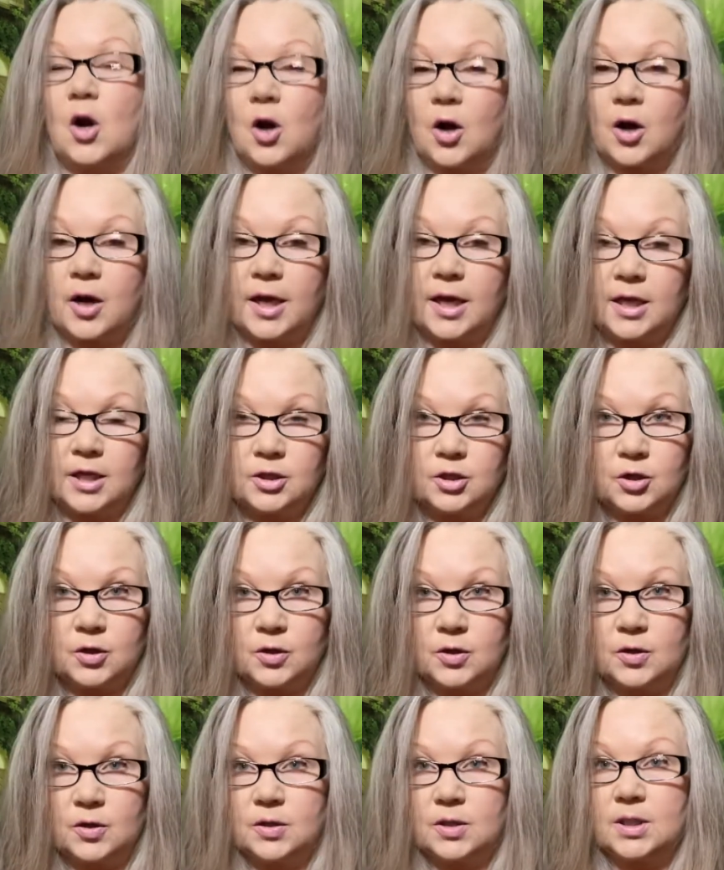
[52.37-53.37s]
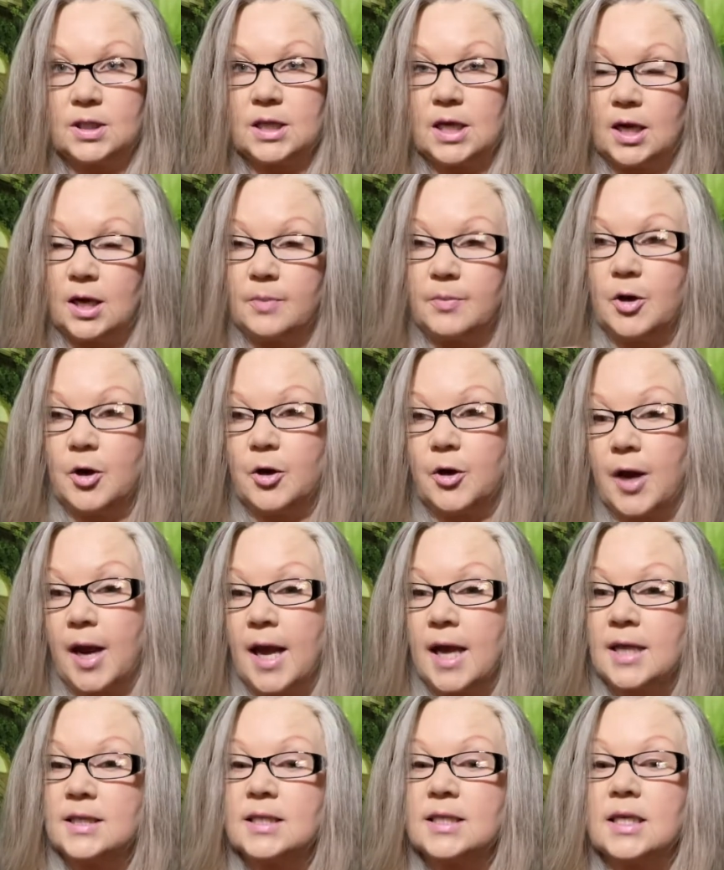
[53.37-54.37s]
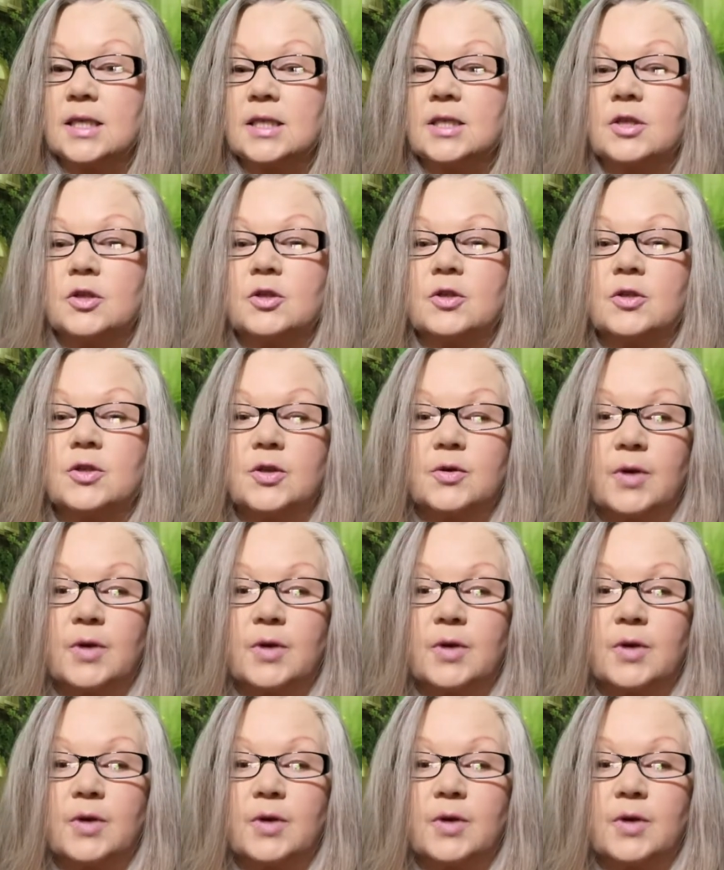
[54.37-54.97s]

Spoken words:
archangels, your ancestors.